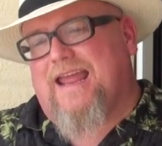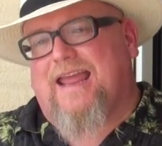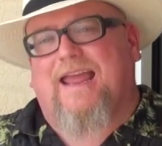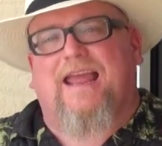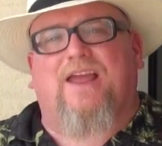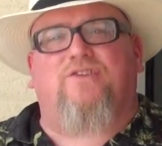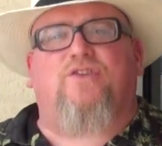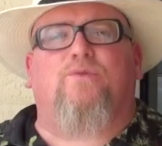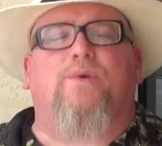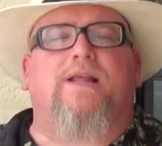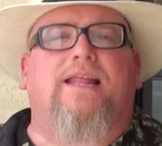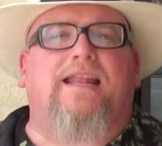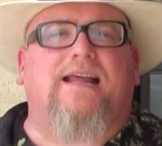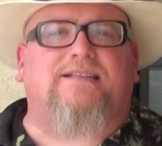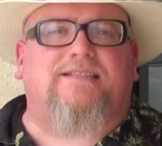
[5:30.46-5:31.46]
is it
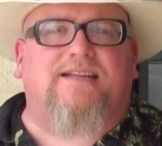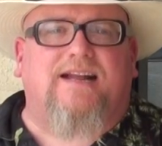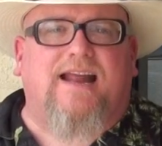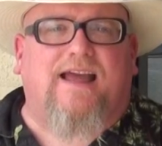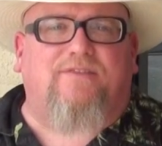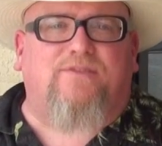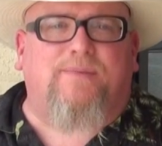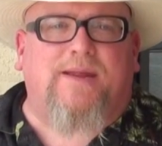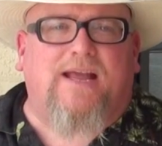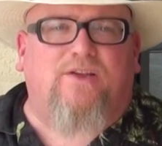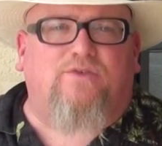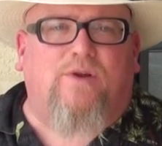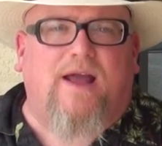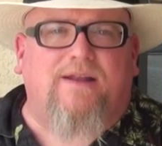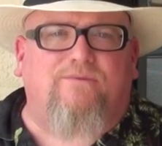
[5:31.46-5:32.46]
really necessary to have somebody
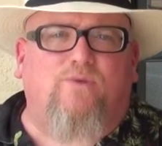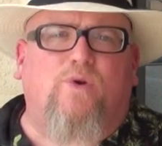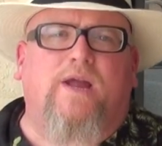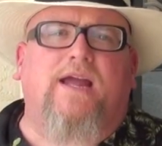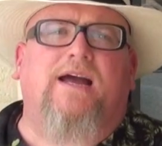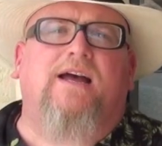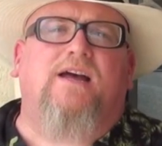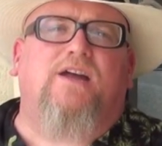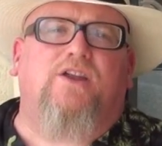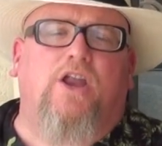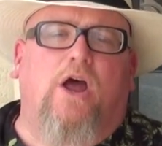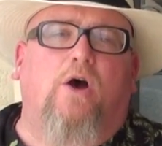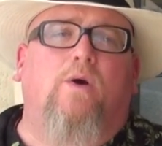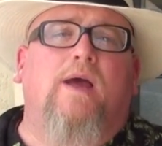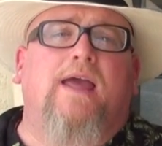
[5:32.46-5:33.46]
else write it for you?
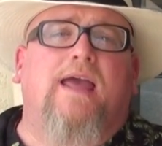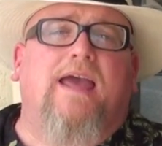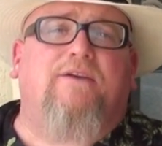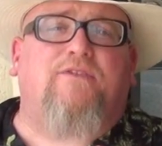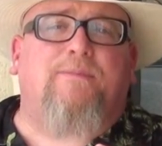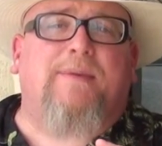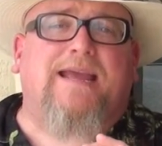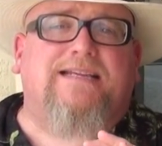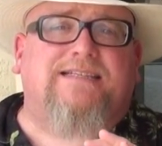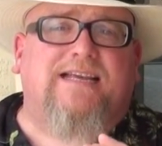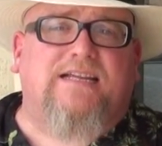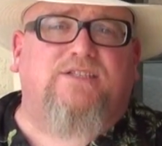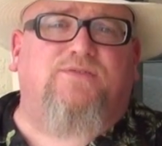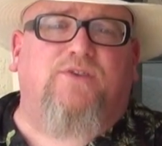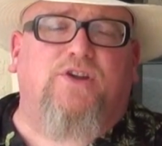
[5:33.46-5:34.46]
No. If it makes
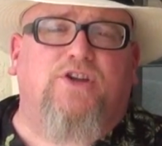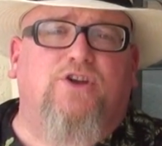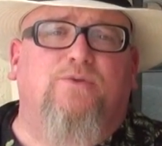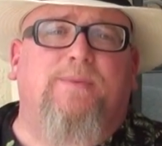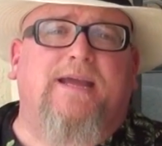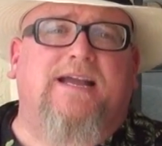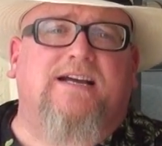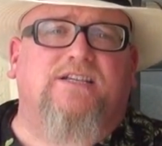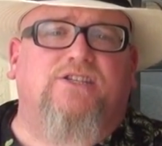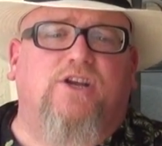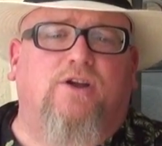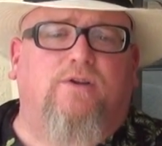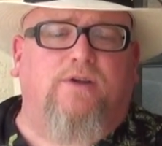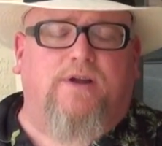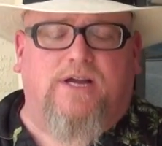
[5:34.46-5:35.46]
sense for you because
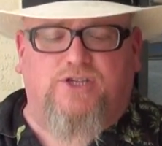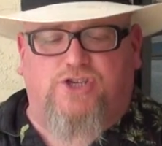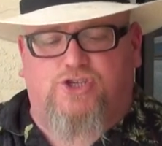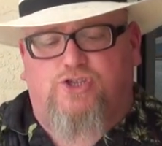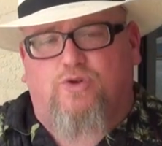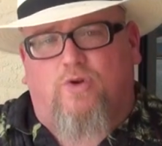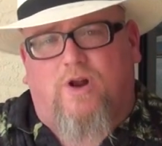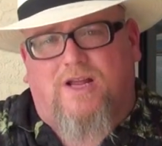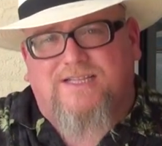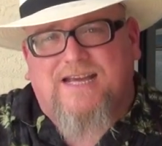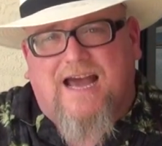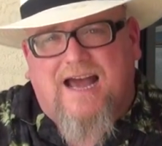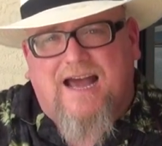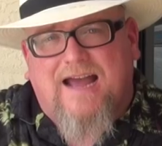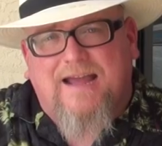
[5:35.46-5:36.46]
you're short on
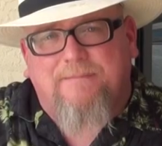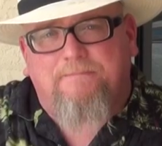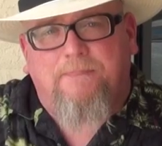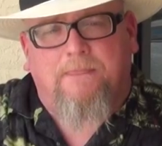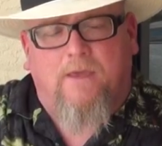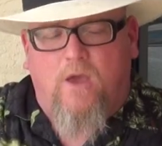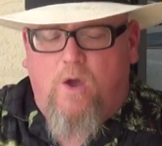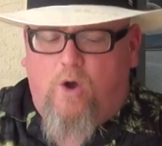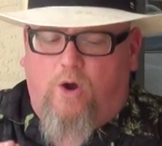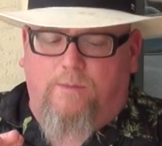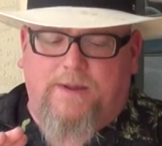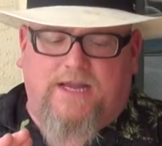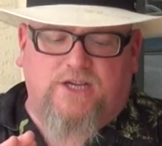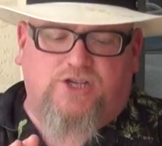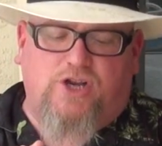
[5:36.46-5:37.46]
time, or
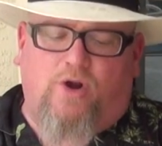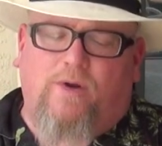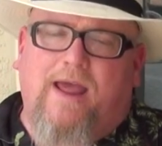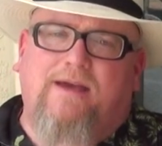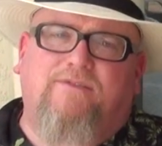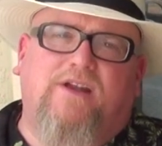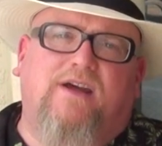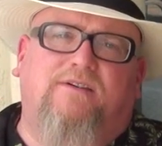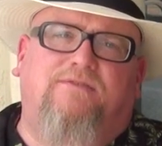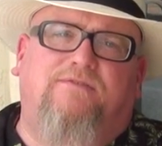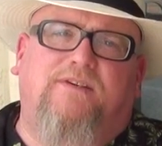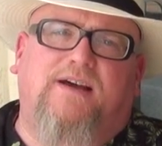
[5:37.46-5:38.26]
because you don't have enough,